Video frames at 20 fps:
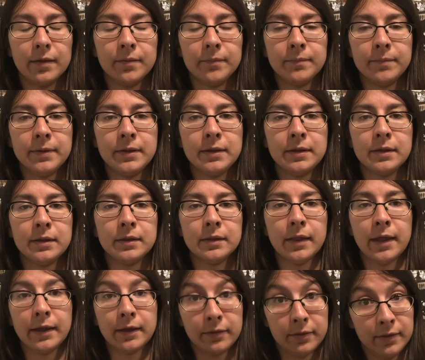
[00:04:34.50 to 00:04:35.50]
be
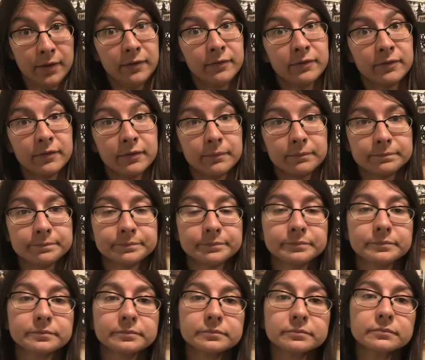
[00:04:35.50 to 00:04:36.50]
like this.
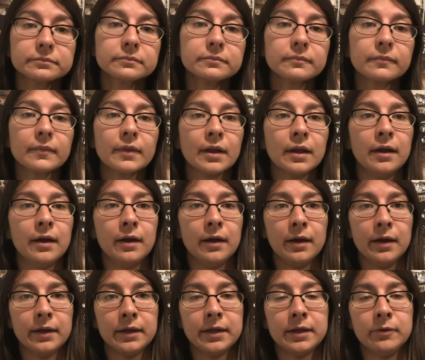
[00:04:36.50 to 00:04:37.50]

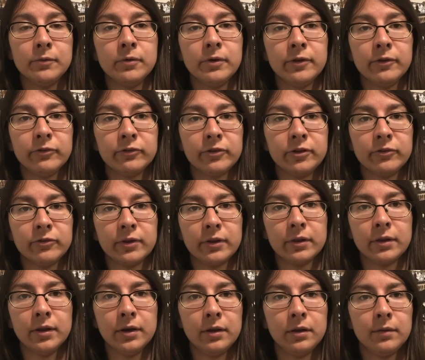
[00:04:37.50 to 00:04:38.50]
He's a
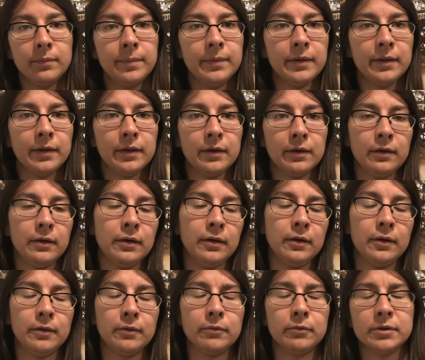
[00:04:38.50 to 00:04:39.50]
little bit,
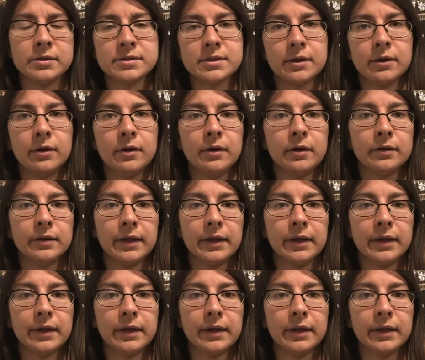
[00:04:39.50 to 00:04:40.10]
what's it called?